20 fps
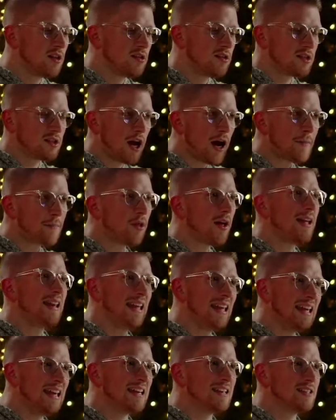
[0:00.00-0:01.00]
the top line
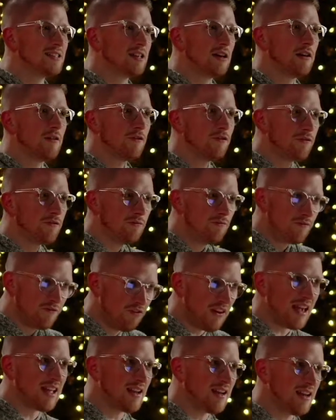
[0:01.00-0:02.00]
is
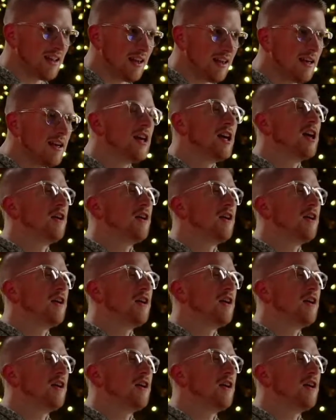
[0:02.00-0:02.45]
vanity.